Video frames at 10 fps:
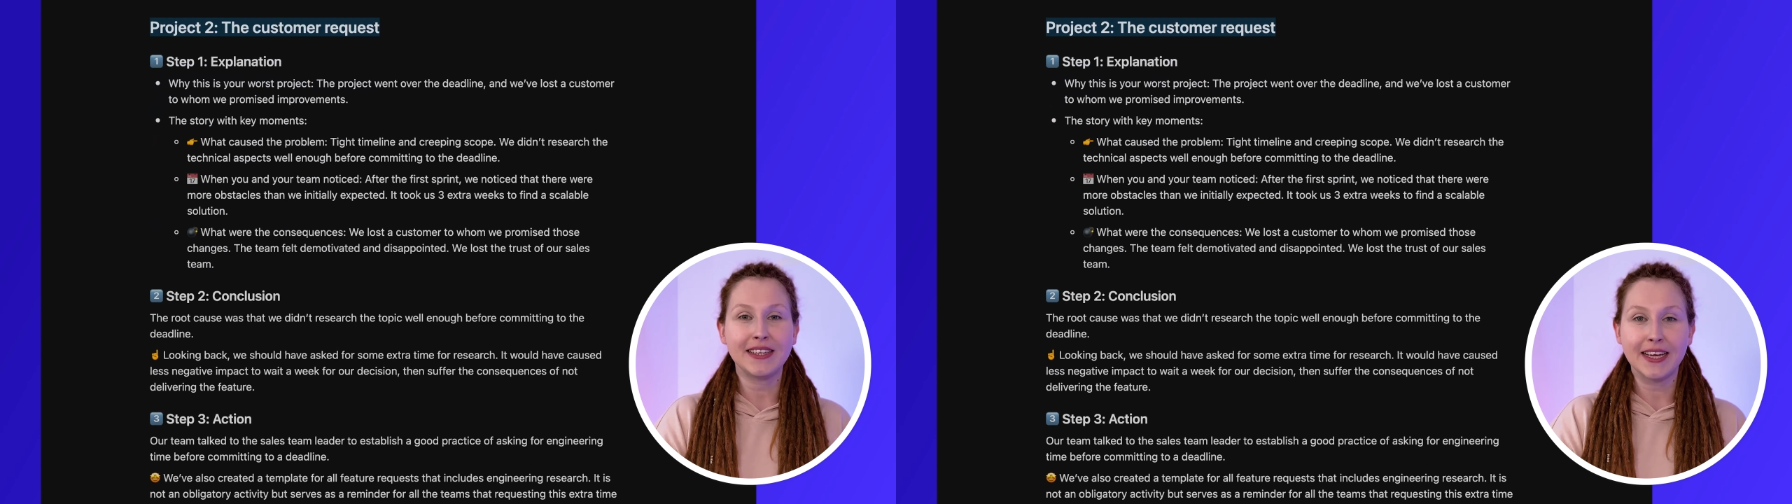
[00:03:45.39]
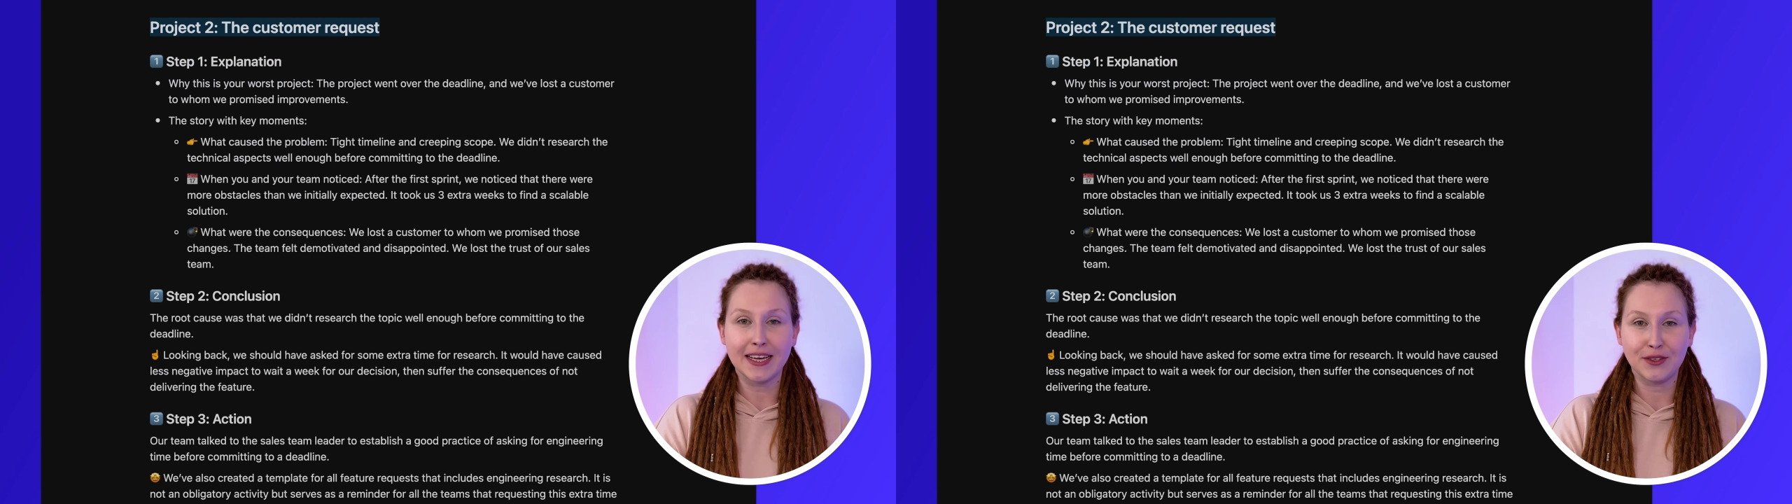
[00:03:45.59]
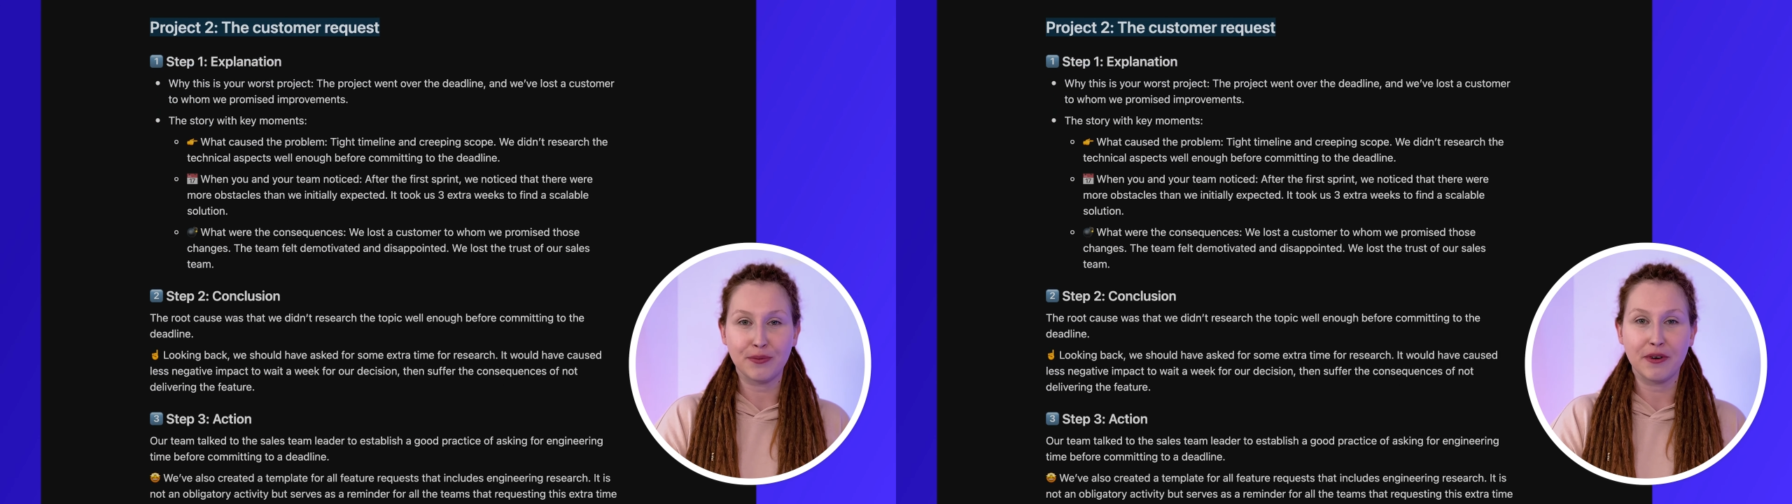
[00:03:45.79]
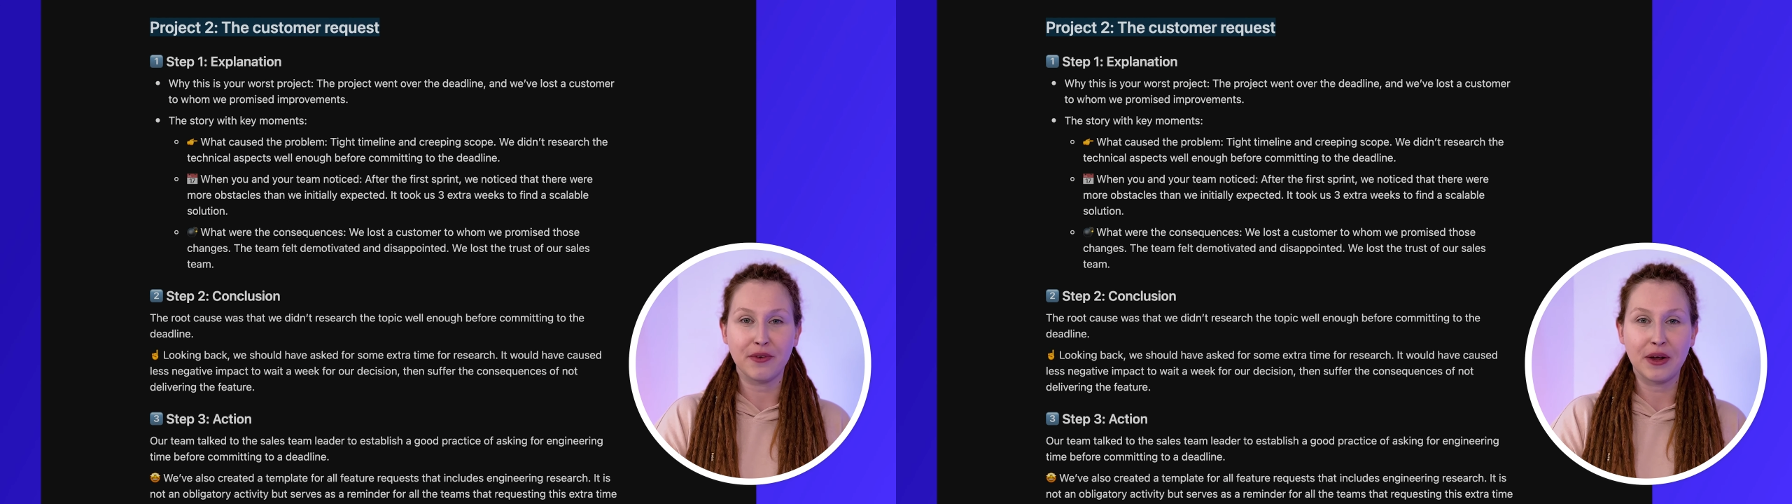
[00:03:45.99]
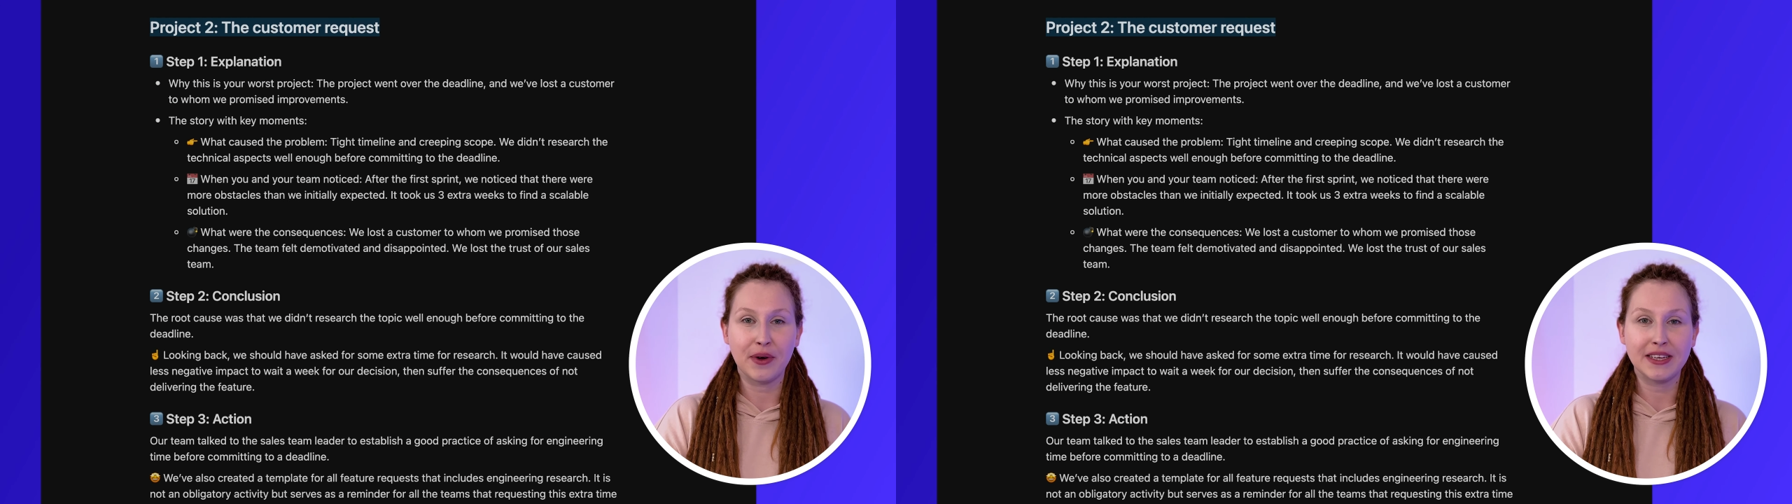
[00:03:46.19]
the customer
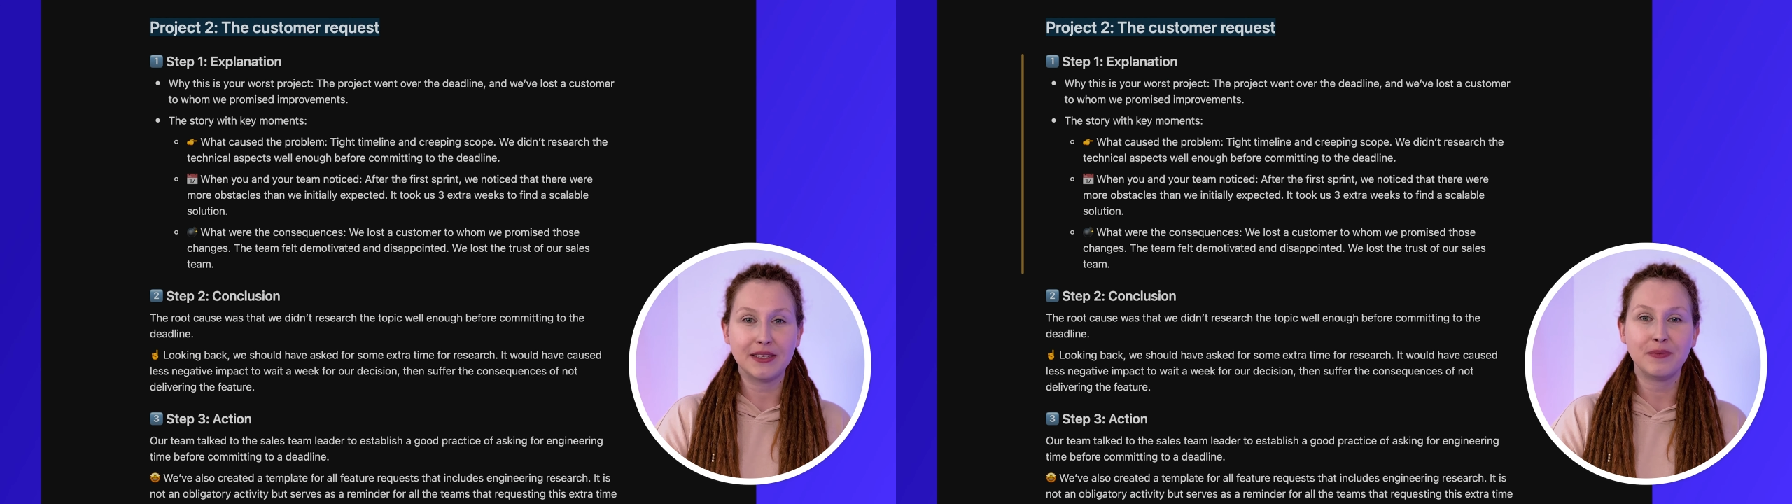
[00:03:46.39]
request.